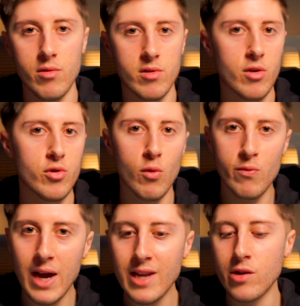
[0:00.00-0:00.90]
So your
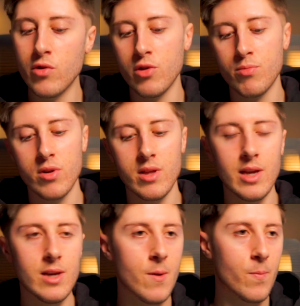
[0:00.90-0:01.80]
values, you put
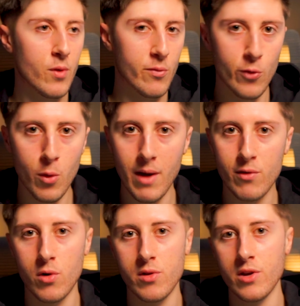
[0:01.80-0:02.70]
in the format of
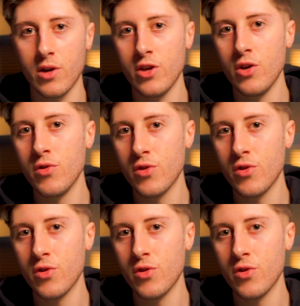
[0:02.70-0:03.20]
content you're going to use,